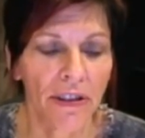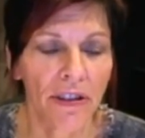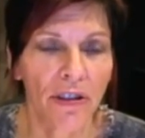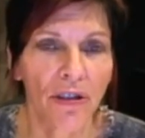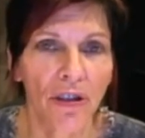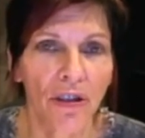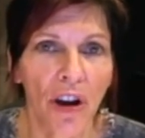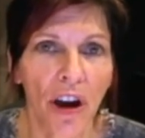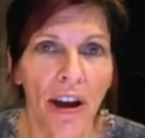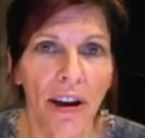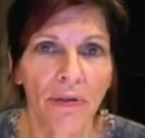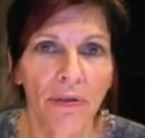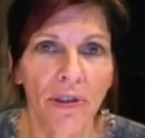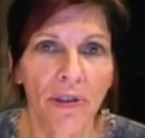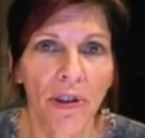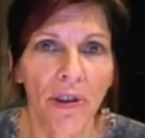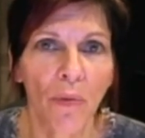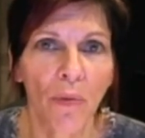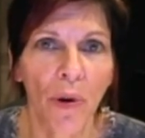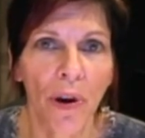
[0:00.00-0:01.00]
shot of
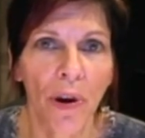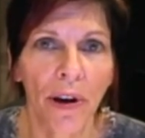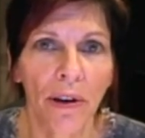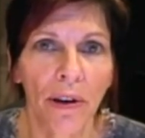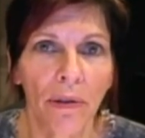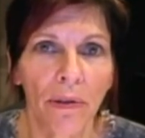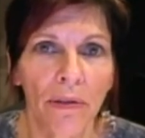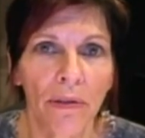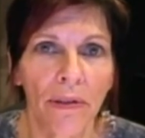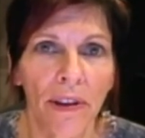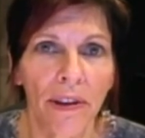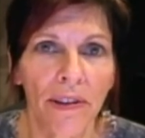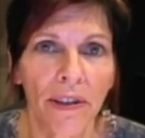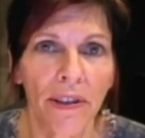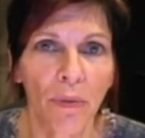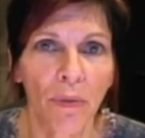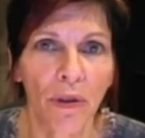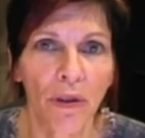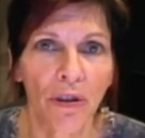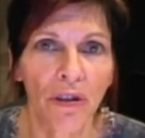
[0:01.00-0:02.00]
somewhere that
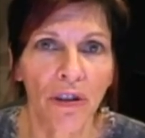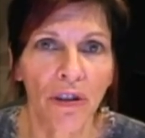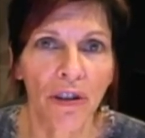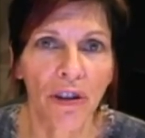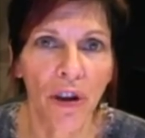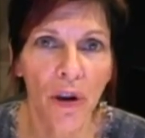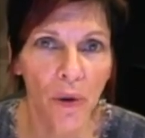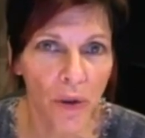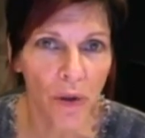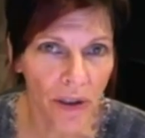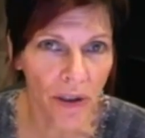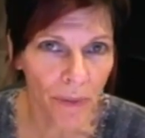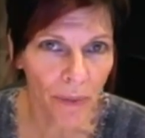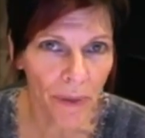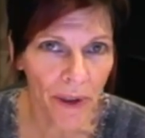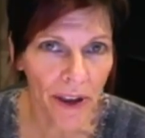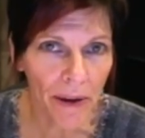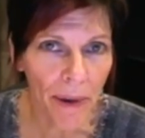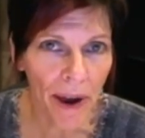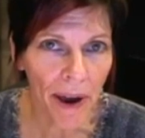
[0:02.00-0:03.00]
someone should know
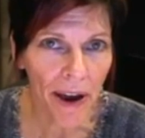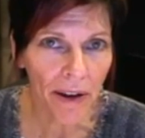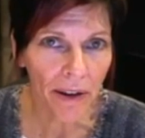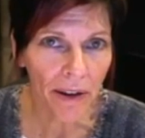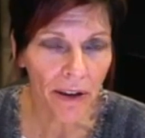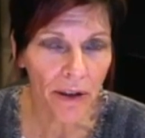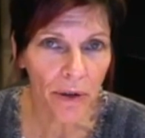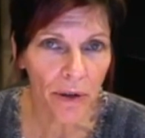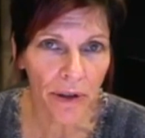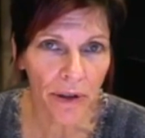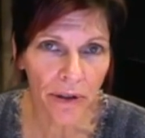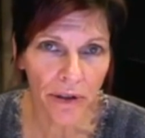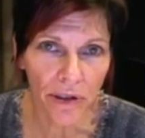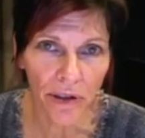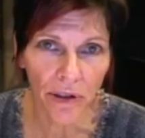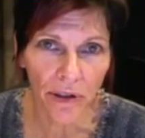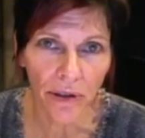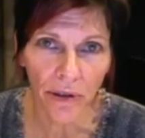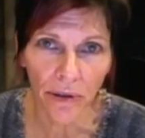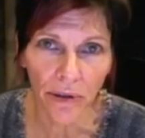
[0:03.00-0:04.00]
something about in order
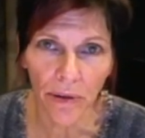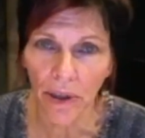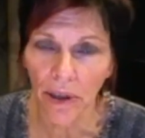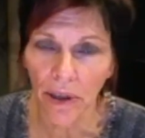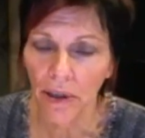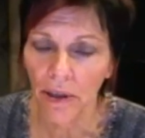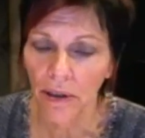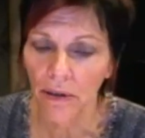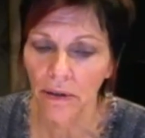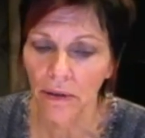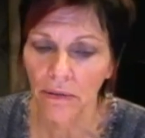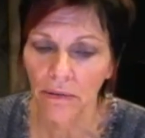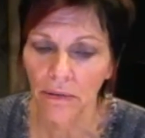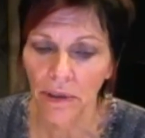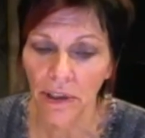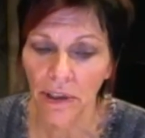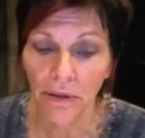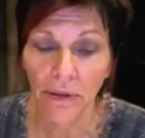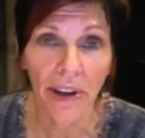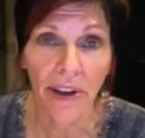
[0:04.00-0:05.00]
to,
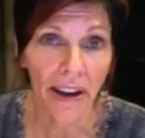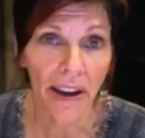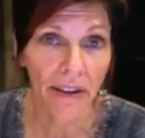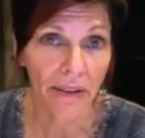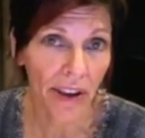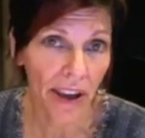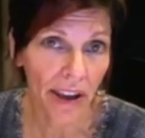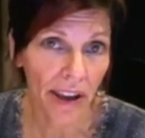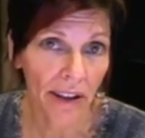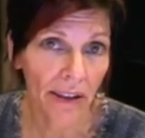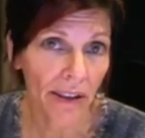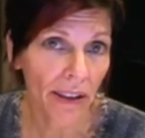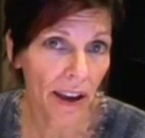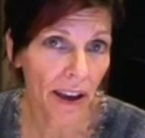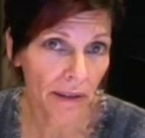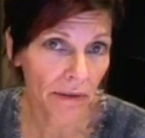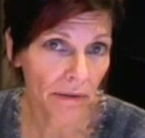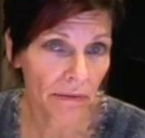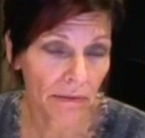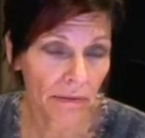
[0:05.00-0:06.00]
you know, navigate
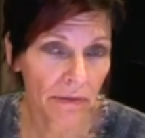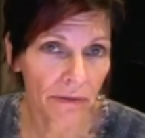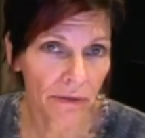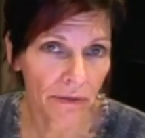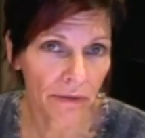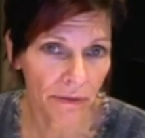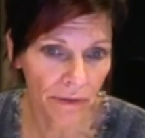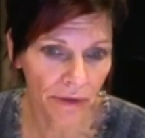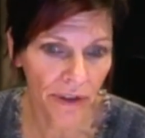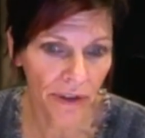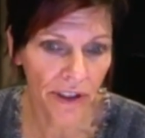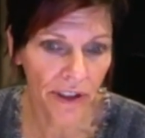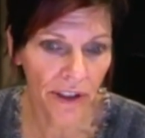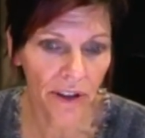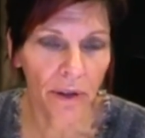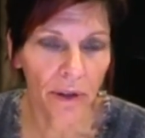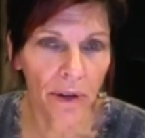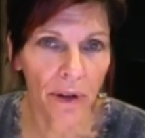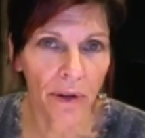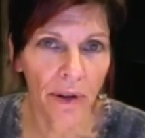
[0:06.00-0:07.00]
that
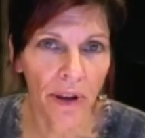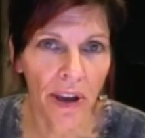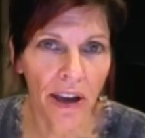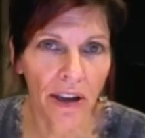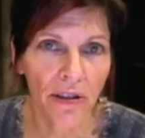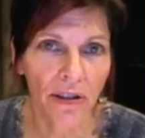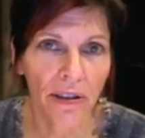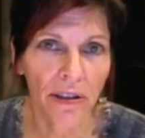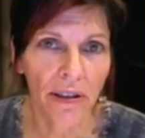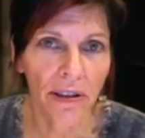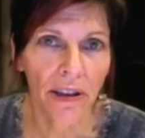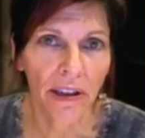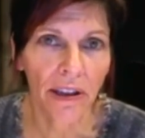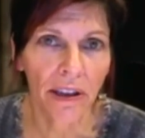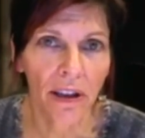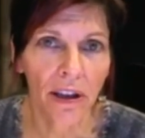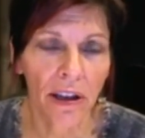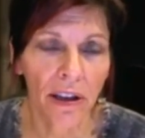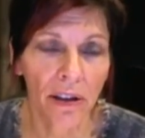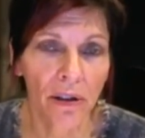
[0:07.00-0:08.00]
physical location,
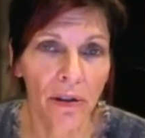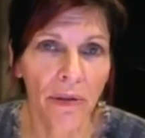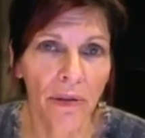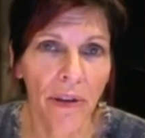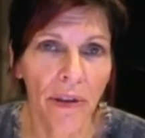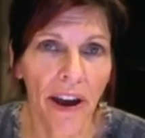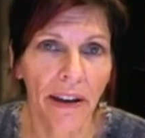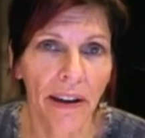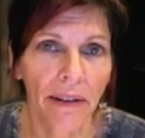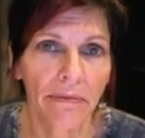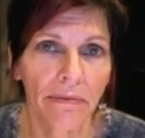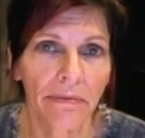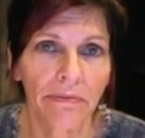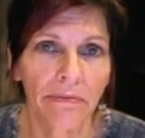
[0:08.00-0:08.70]
then include that.